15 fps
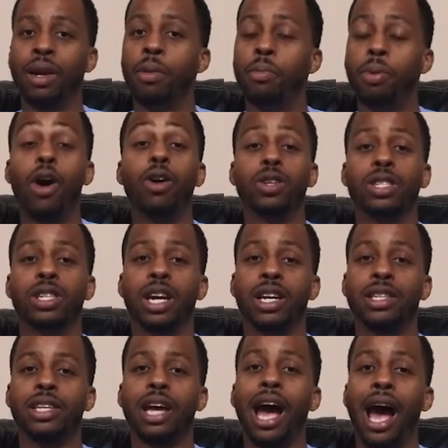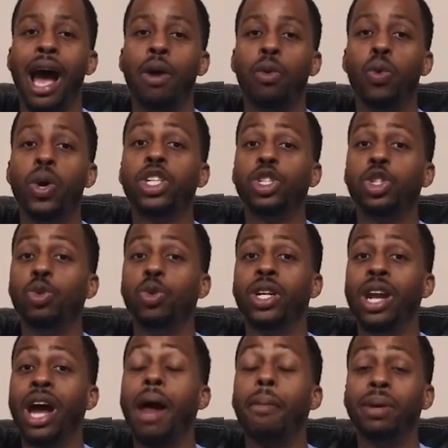Paul says, I wish you would
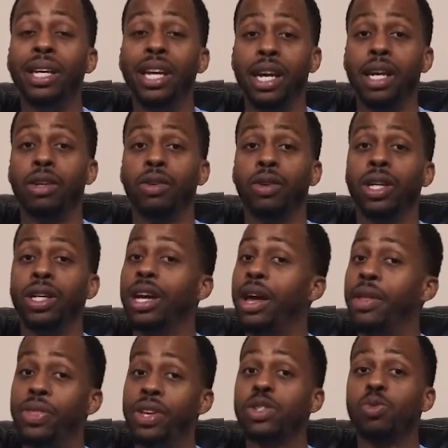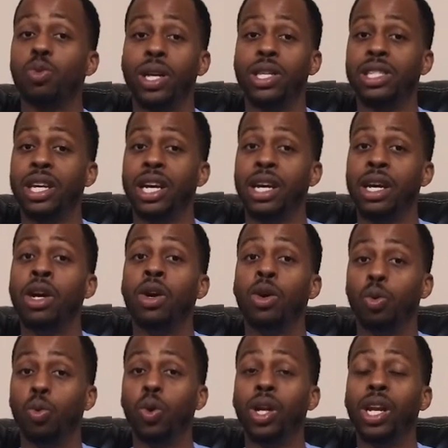not be ignorant. And this Wednesday,
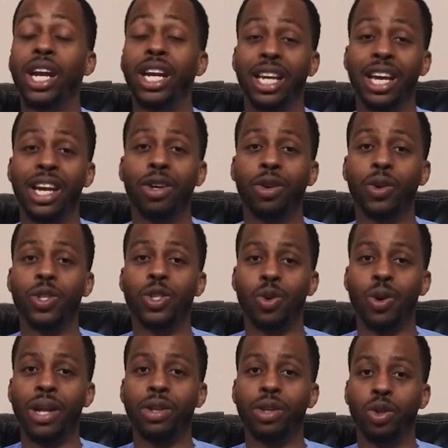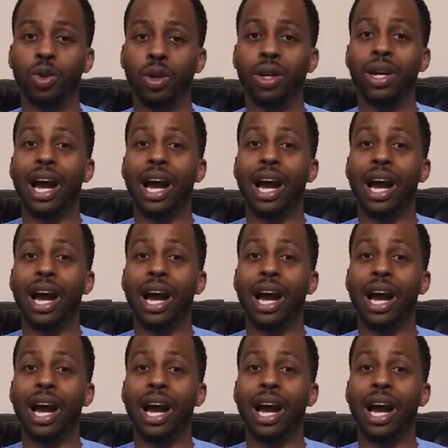we're letting ignorance go out the door.